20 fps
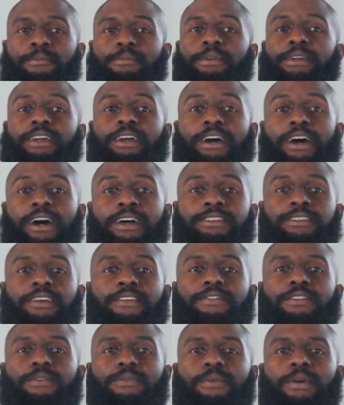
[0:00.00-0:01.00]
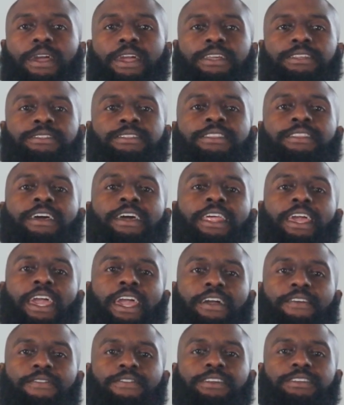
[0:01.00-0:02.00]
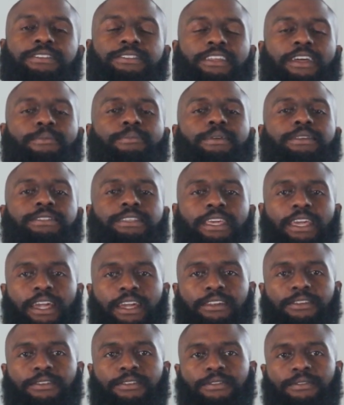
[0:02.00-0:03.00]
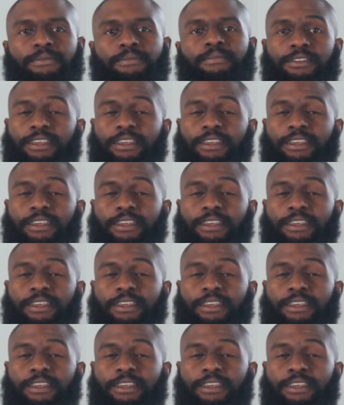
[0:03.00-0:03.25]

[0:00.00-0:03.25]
because of the ways that every step is handled.